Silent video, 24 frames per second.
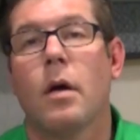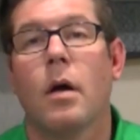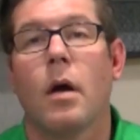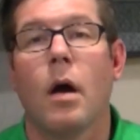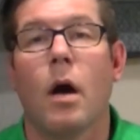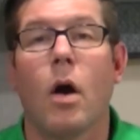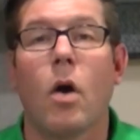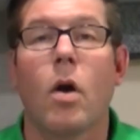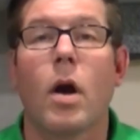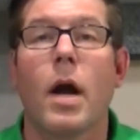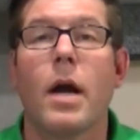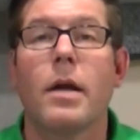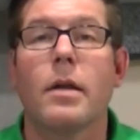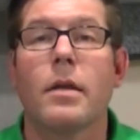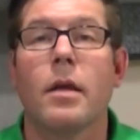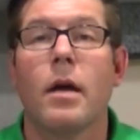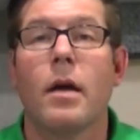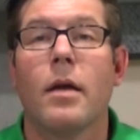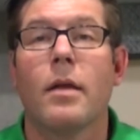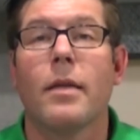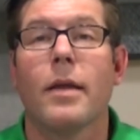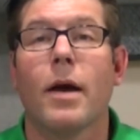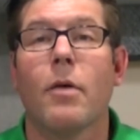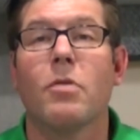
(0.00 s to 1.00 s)
All right,
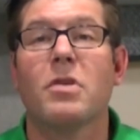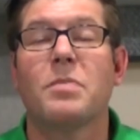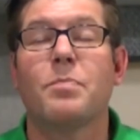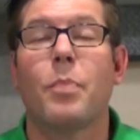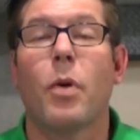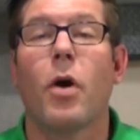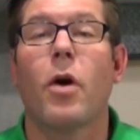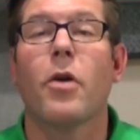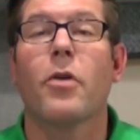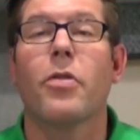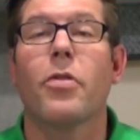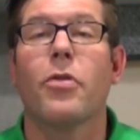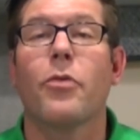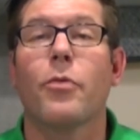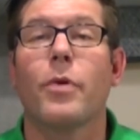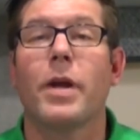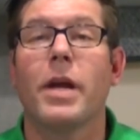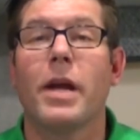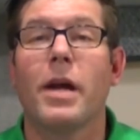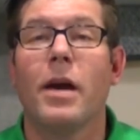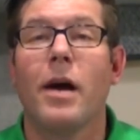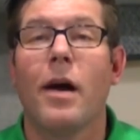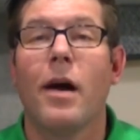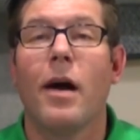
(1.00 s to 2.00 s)
that was part
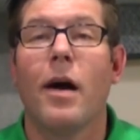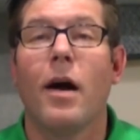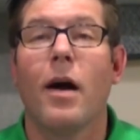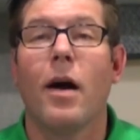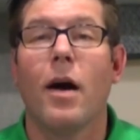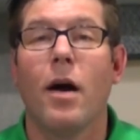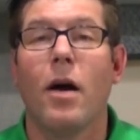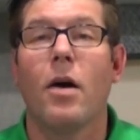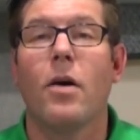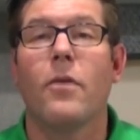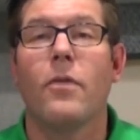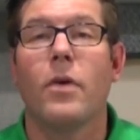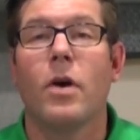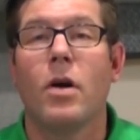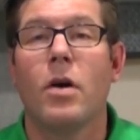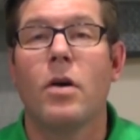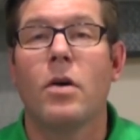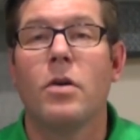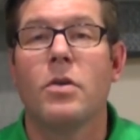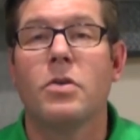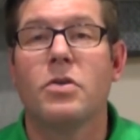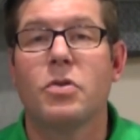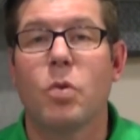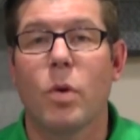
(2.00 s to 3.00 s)
three of
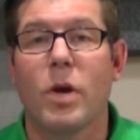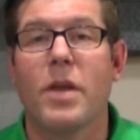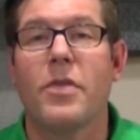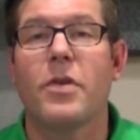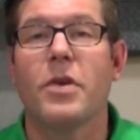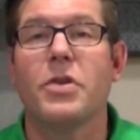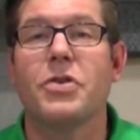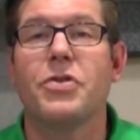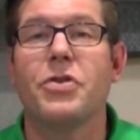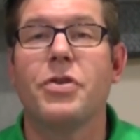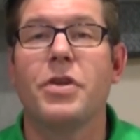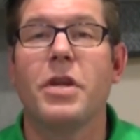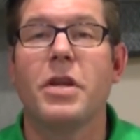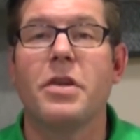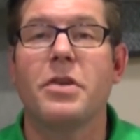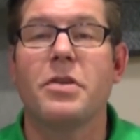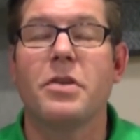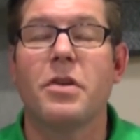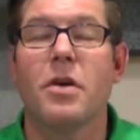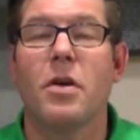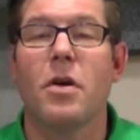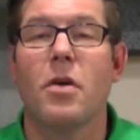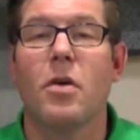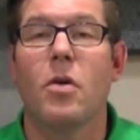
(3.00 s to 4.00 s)
20 things you need to
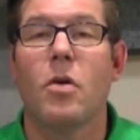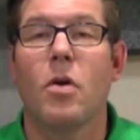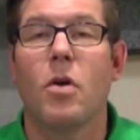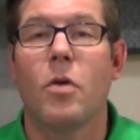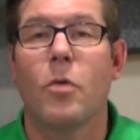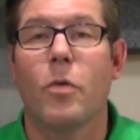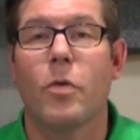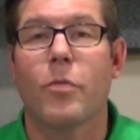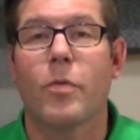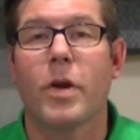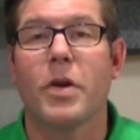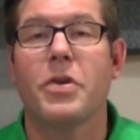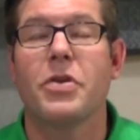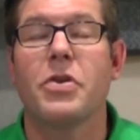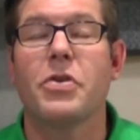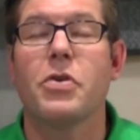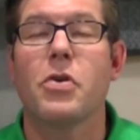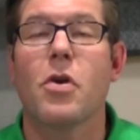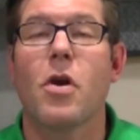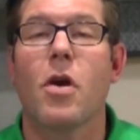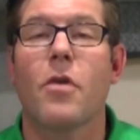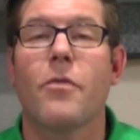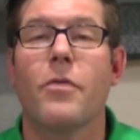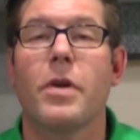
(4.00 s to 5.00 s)
know when renting
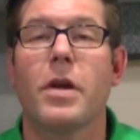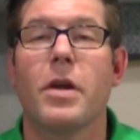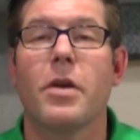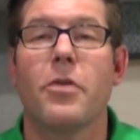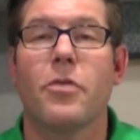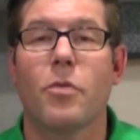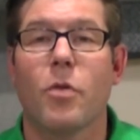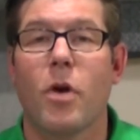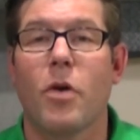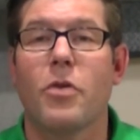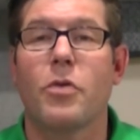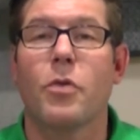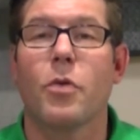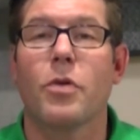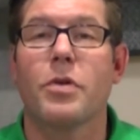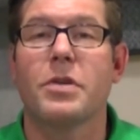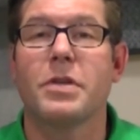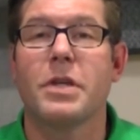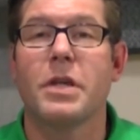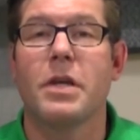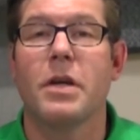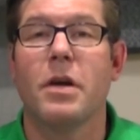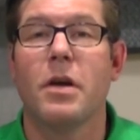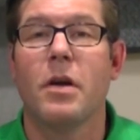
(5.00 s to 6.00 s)
your RV through
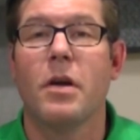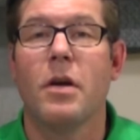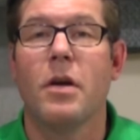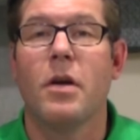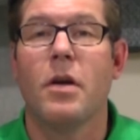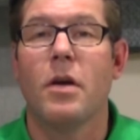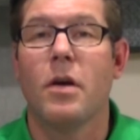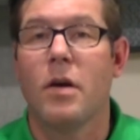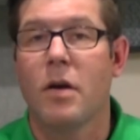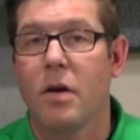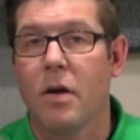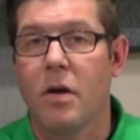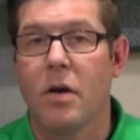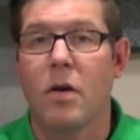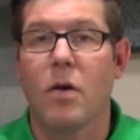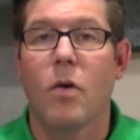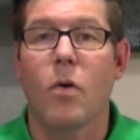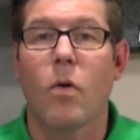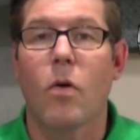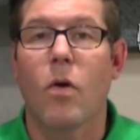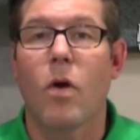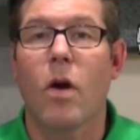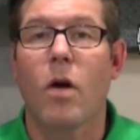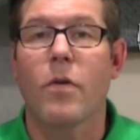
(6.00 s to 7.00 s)
Outdoorsy
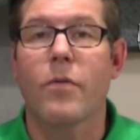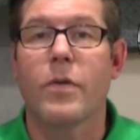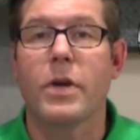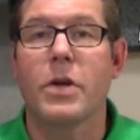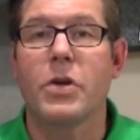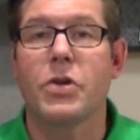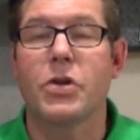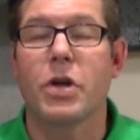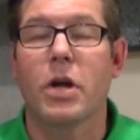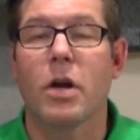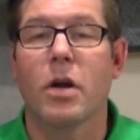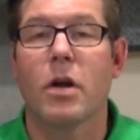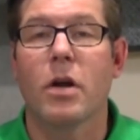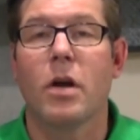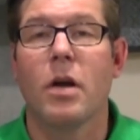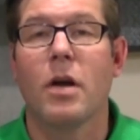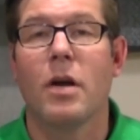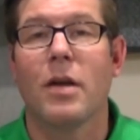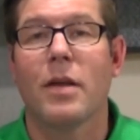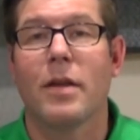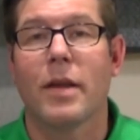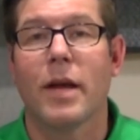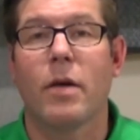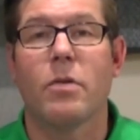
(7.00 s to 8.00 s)
or RV Share.
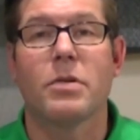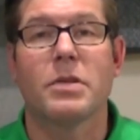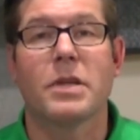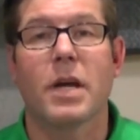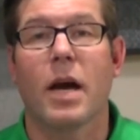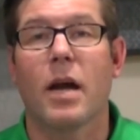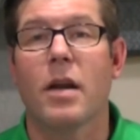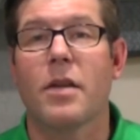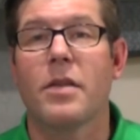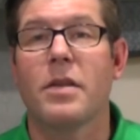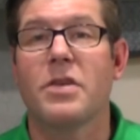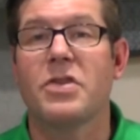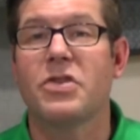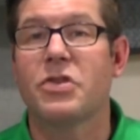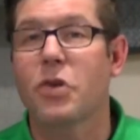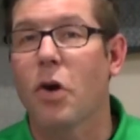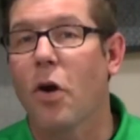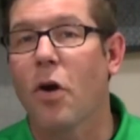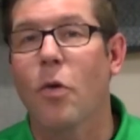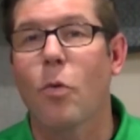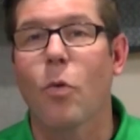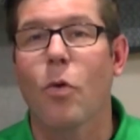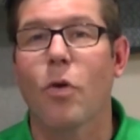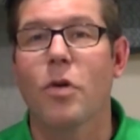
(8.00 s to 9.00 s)
That was kind of the
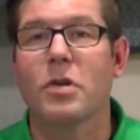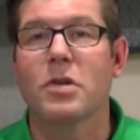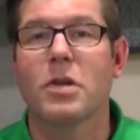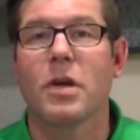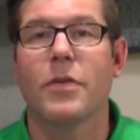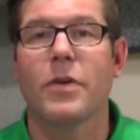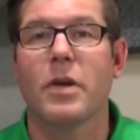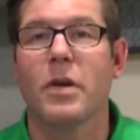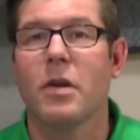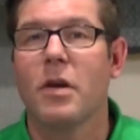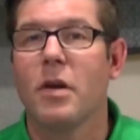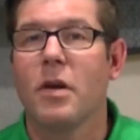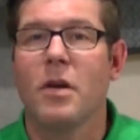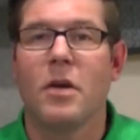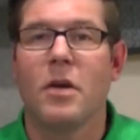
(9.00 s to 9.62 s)
Star Wars of it.